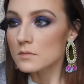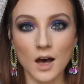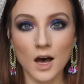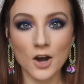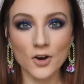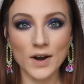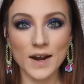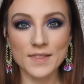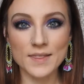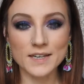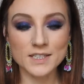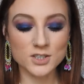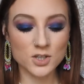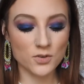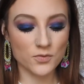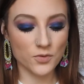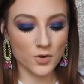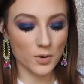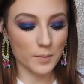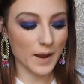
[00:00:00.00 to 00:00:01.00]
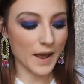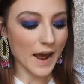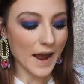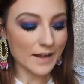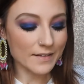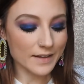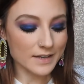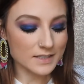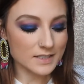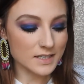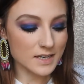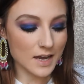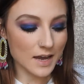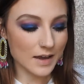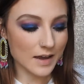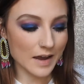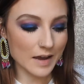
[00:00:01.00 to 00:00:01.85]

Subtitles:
All right, and then so for my highlight today,